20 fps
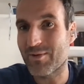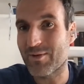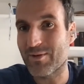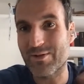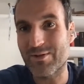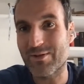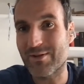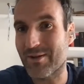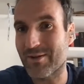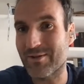
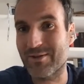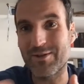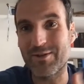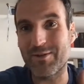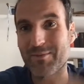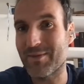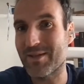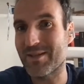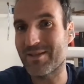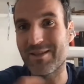because I started
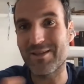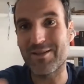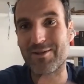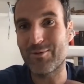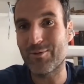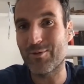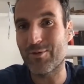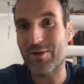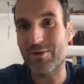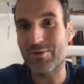investing
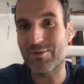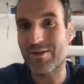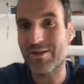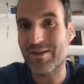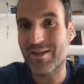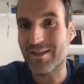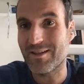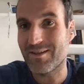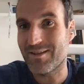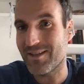in
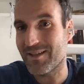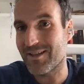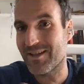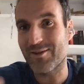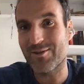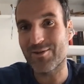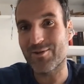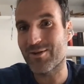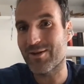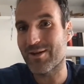2019.
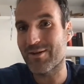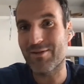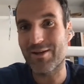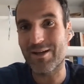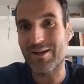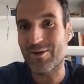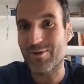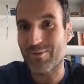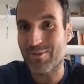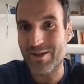I also have
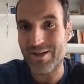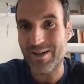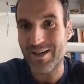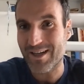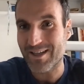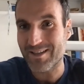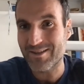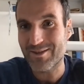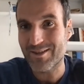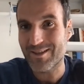like over
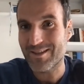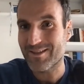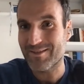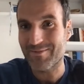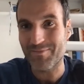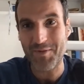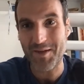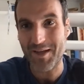100.